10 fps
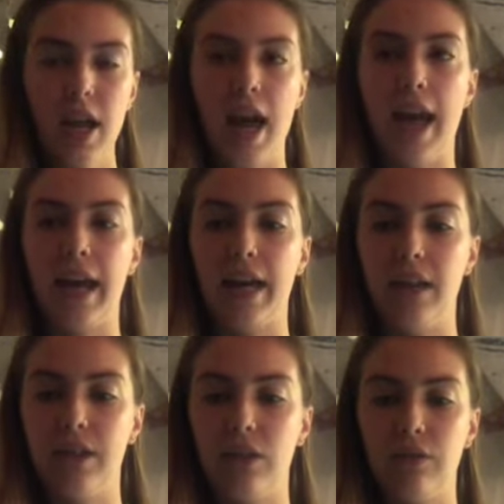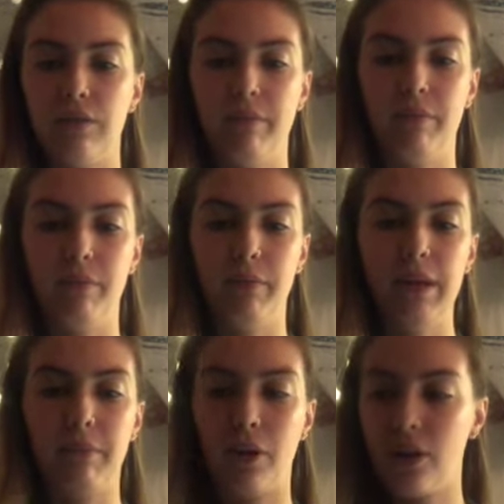And me
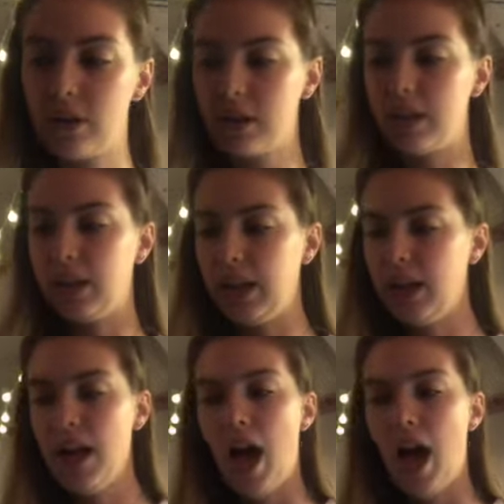personally,